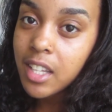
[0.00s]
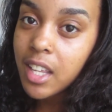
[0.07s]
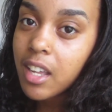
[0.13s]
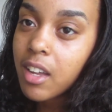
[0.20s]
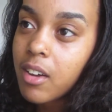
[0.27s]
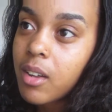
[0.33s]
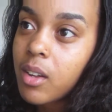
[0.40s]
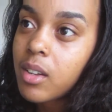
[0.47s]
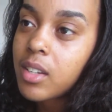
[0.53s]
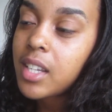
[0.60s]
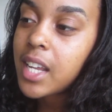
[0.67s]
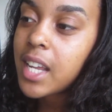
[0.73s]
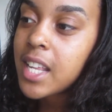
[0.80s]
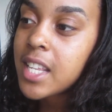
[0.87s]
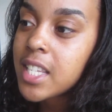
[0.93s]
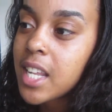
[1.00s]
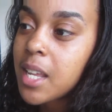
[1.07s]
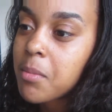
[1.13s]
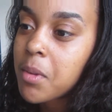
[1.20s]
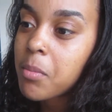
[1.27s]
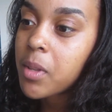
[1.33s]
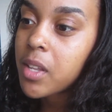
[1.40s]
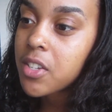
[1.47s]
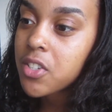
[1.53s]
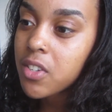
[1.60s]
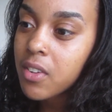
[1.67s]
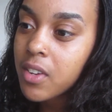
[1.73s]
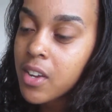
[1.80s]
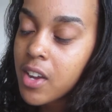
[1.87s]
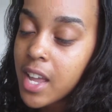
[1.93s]
Like all day today, my blood
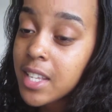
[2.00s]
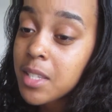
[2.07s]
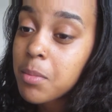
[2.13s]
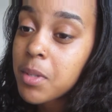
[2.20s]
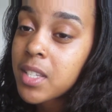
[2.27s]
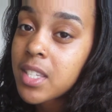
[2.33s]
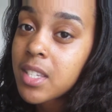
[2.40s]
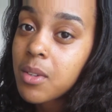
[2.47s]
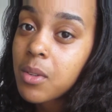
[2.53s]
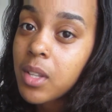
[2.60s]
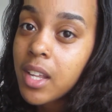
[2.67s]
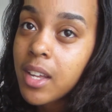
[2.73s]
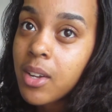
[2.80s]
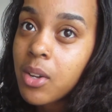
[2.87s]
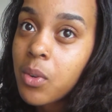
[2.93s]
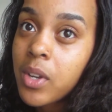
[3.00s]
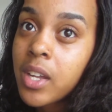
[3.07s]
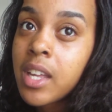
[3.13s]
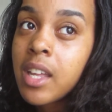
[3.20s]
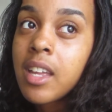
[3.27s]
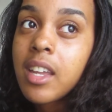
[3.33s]
sugar has been so low,